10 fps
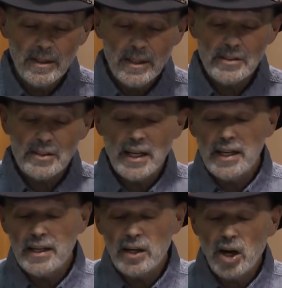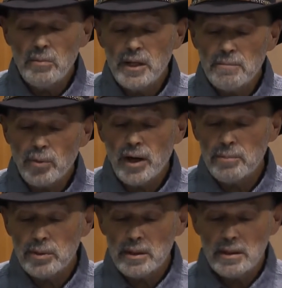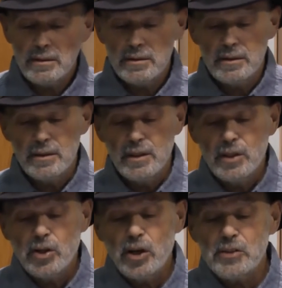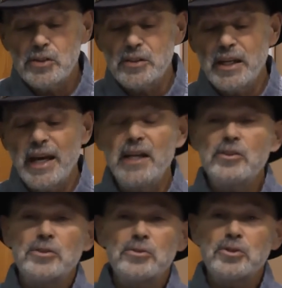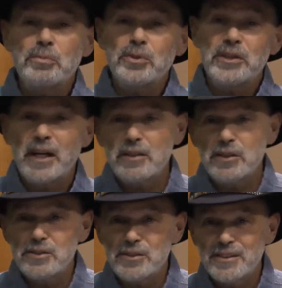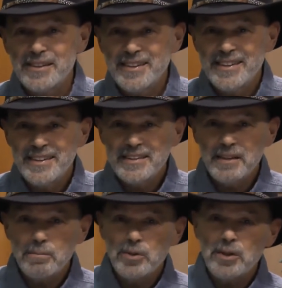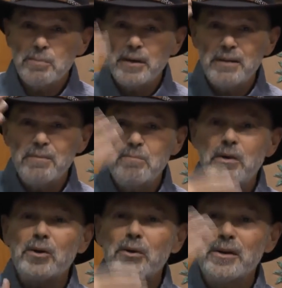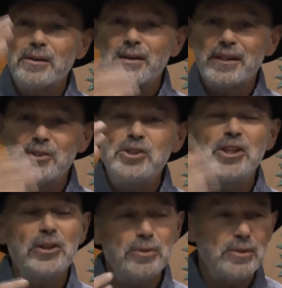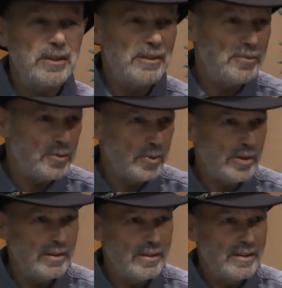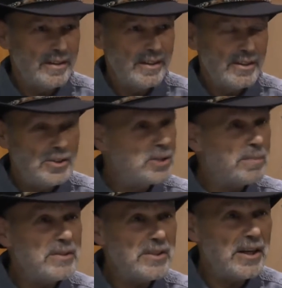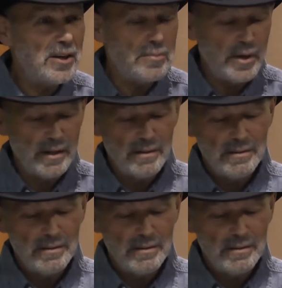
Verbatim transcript: That saying Amen properly causes the angels to protect us. They put up a barrier, a shield, if you will, just by saying Amen.